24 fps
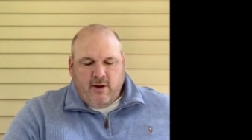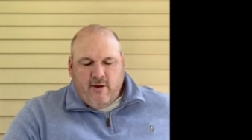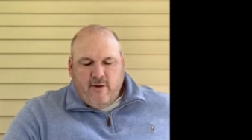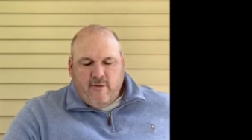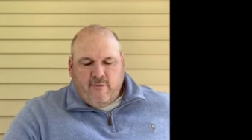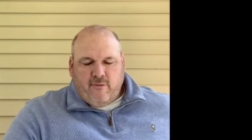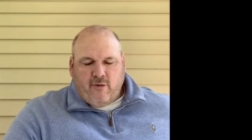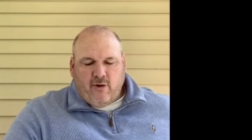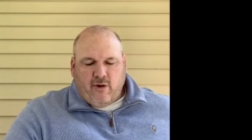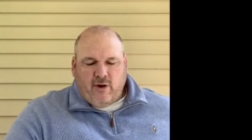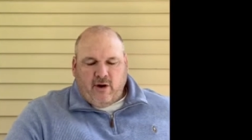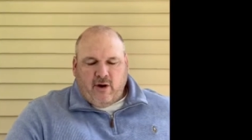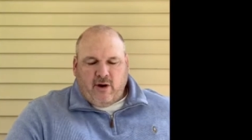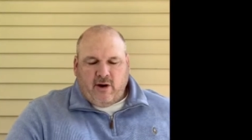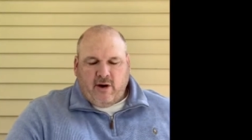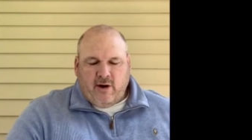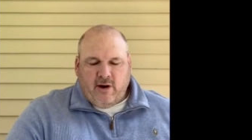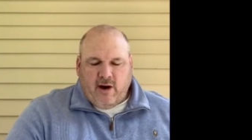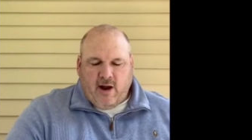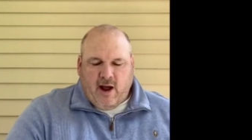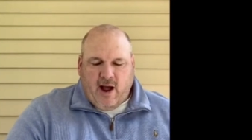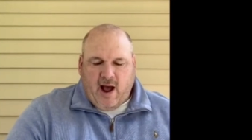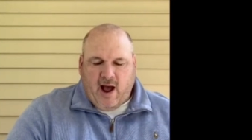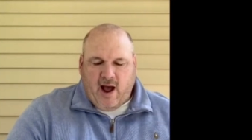For
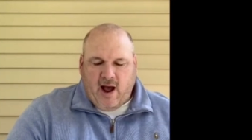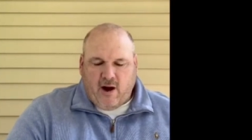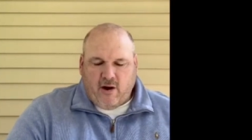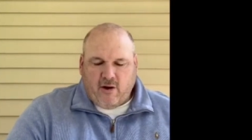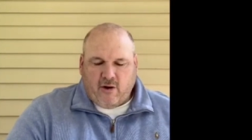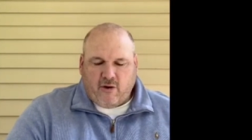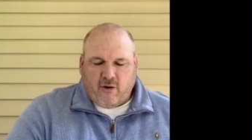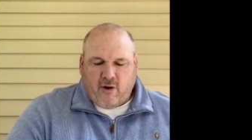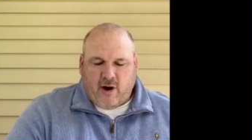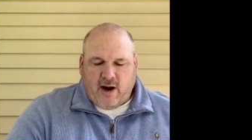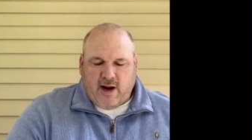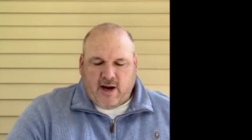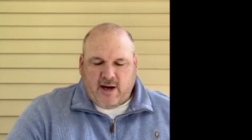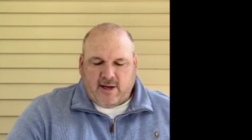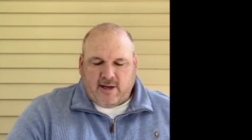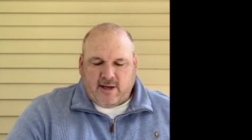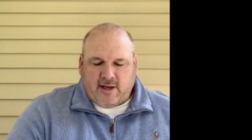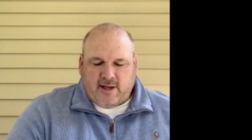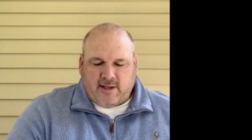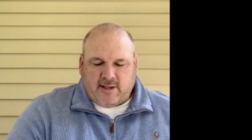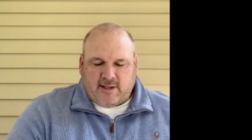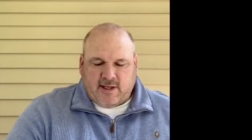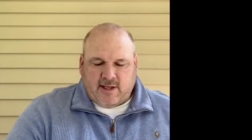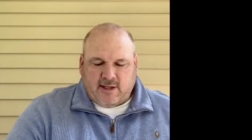how great
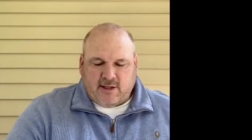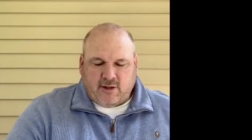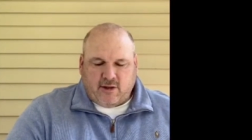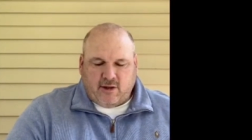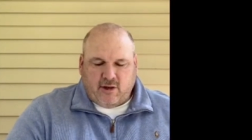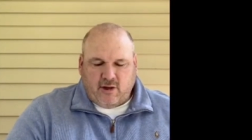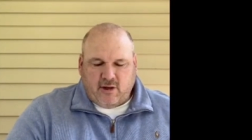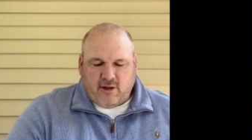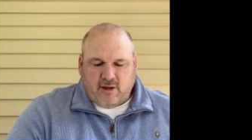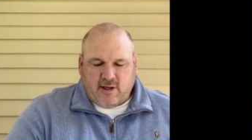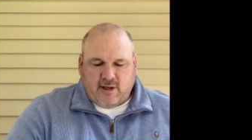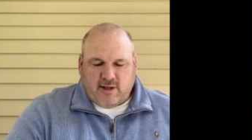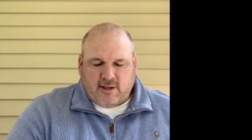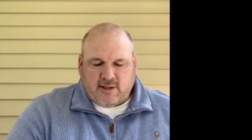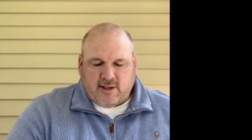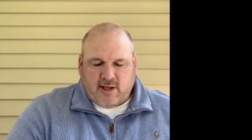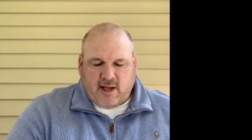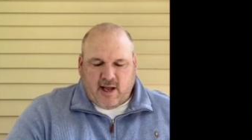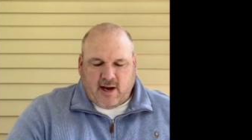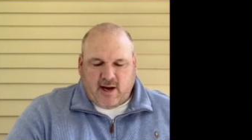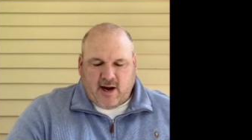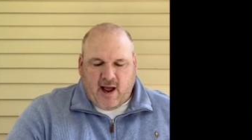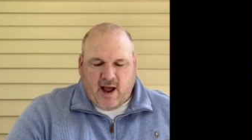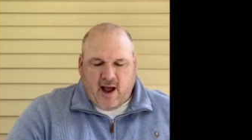is his goodness,
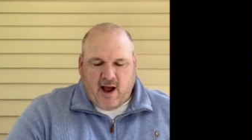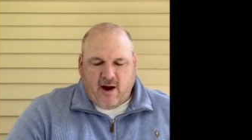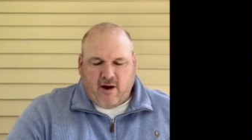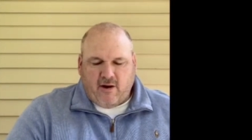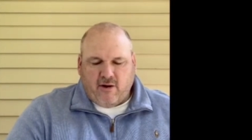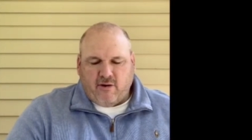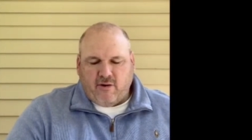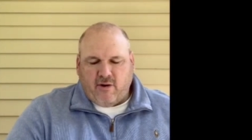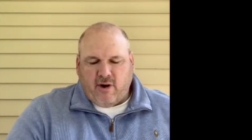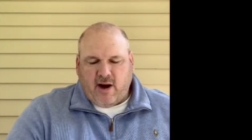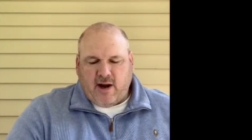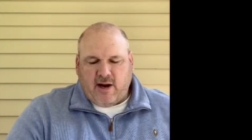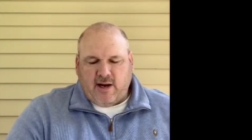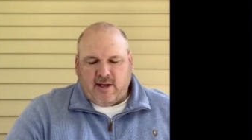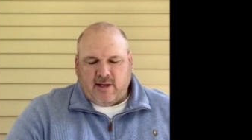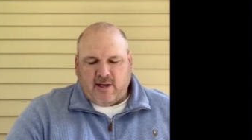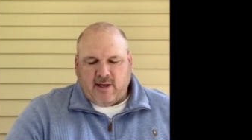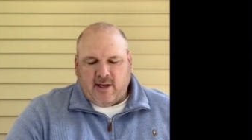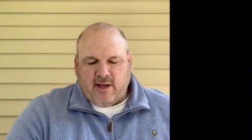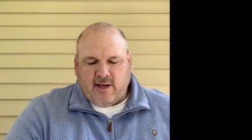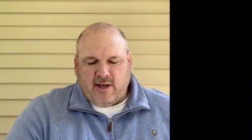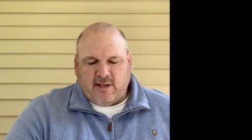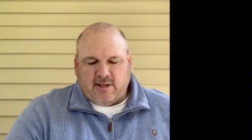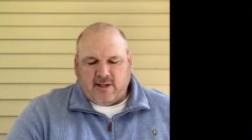and how great
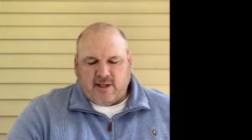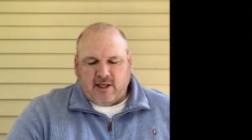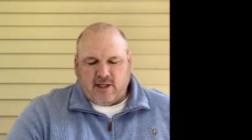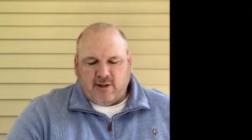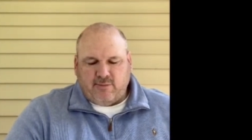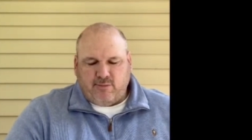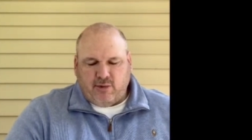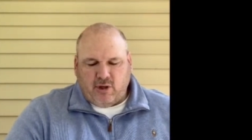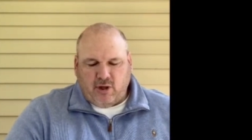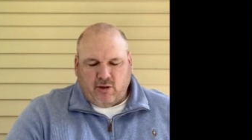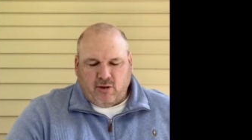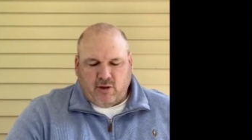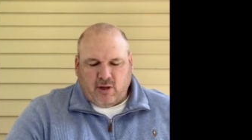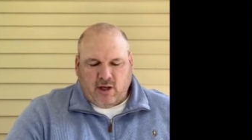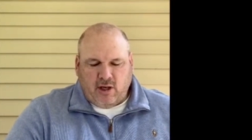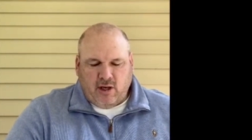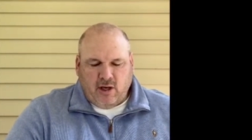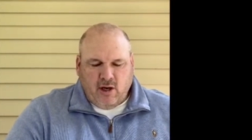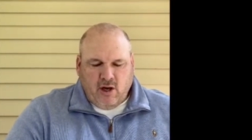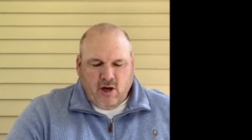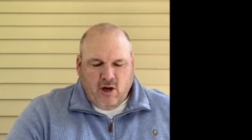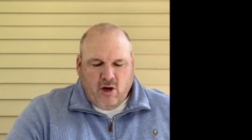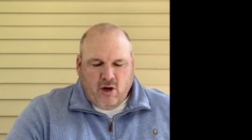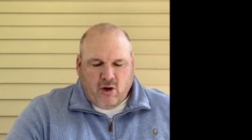is his beauty.
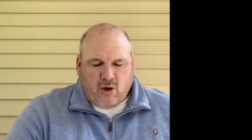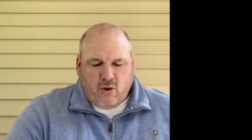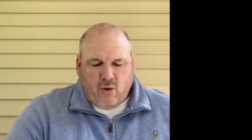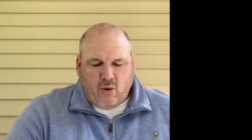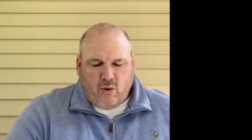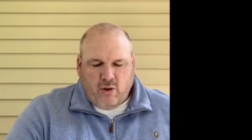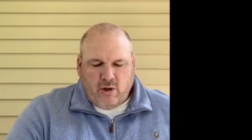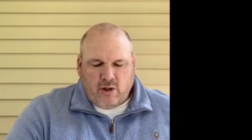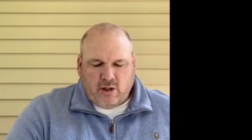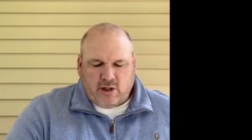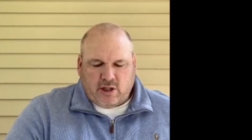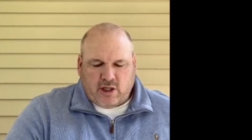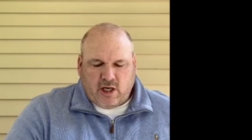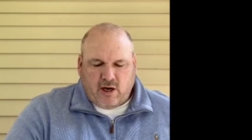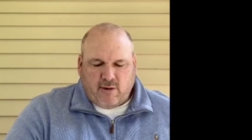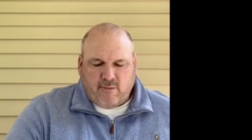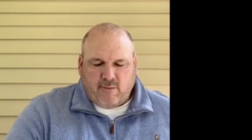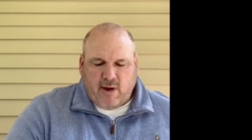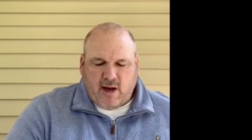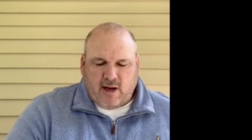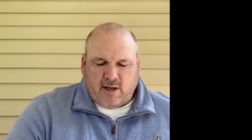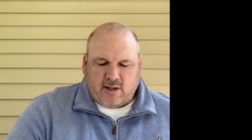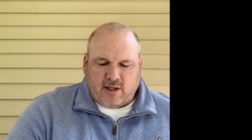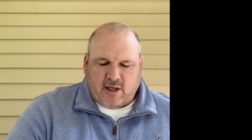Corn shall
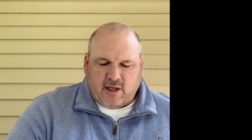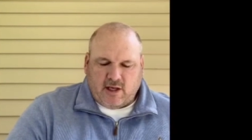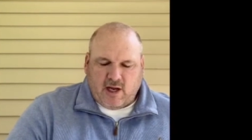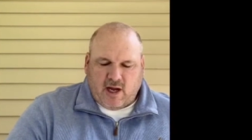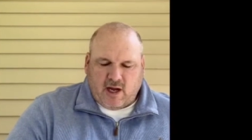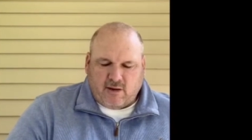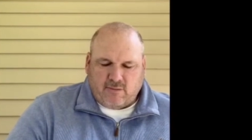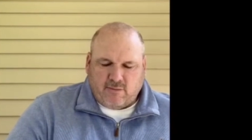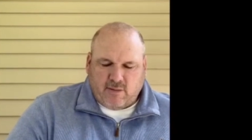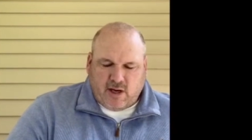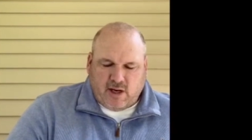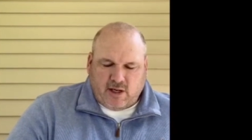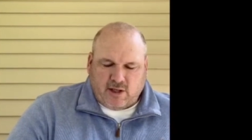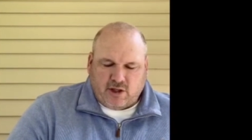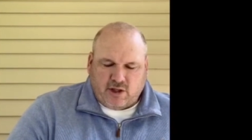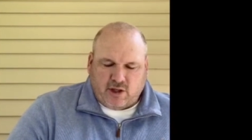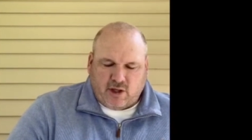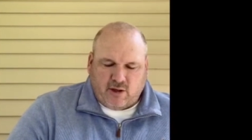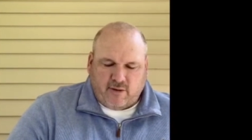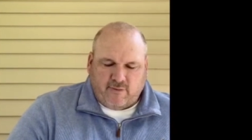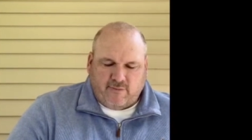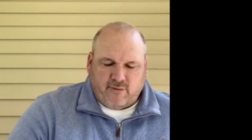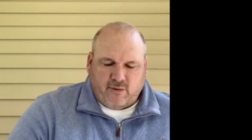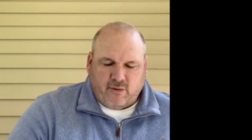make the young man
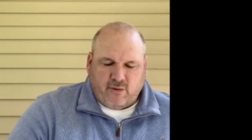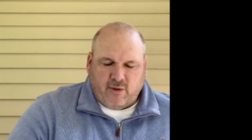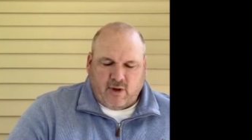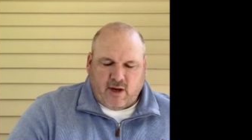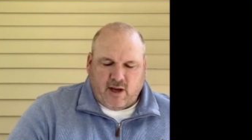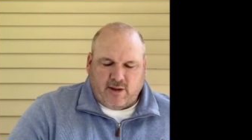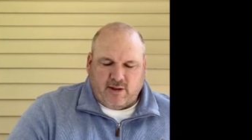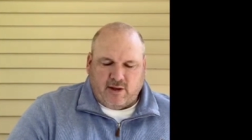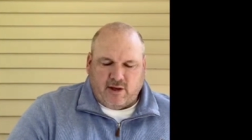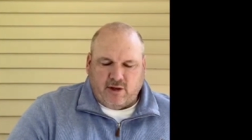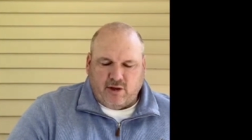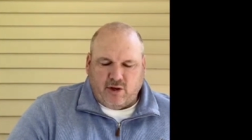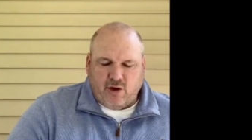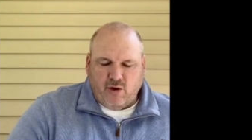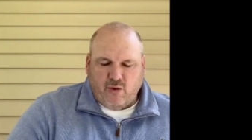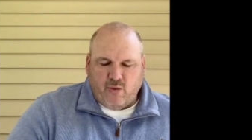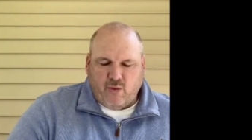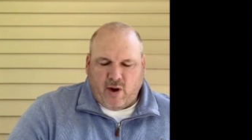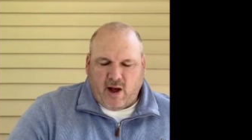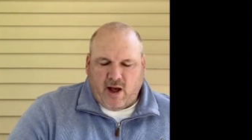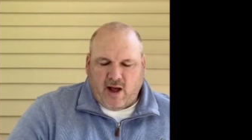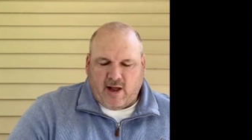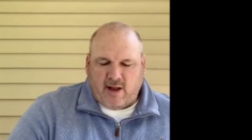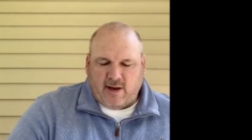cheerful, and the new
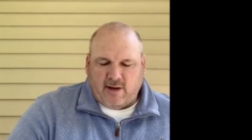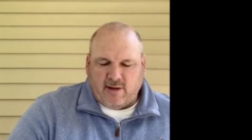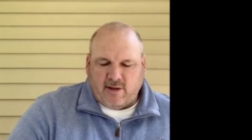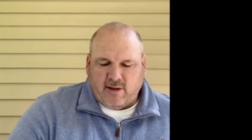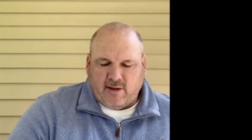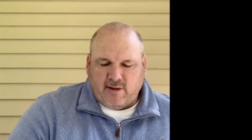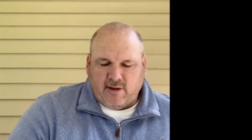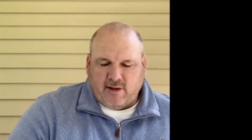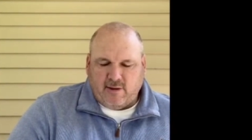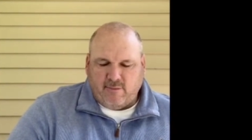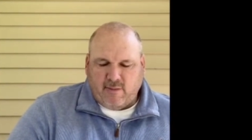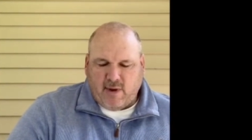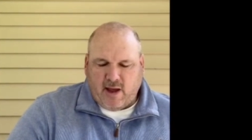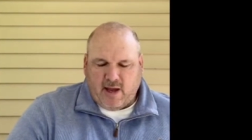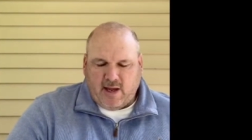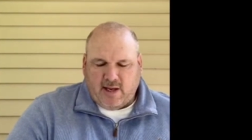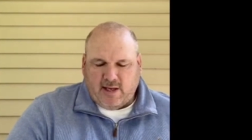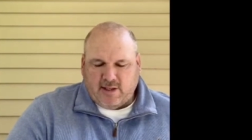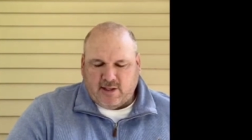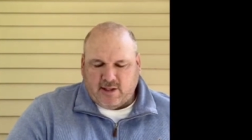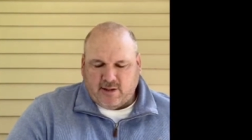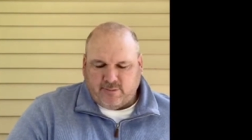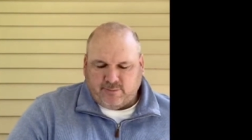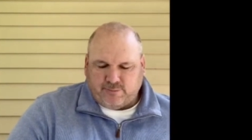wine the
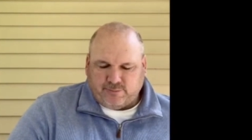maids.